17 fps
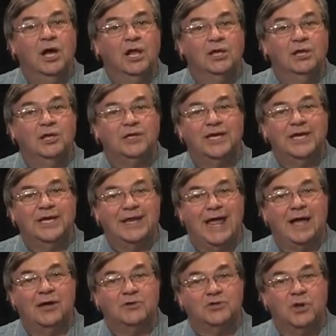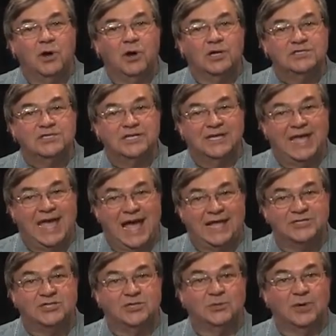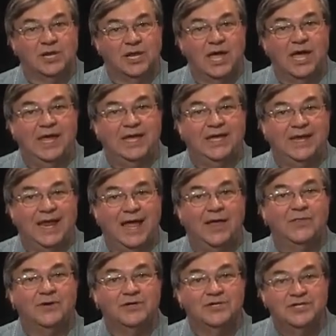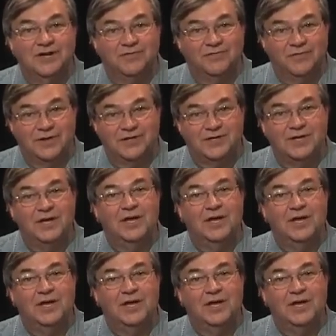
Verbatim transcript: Looking at how dogs and cats are alike and how they're different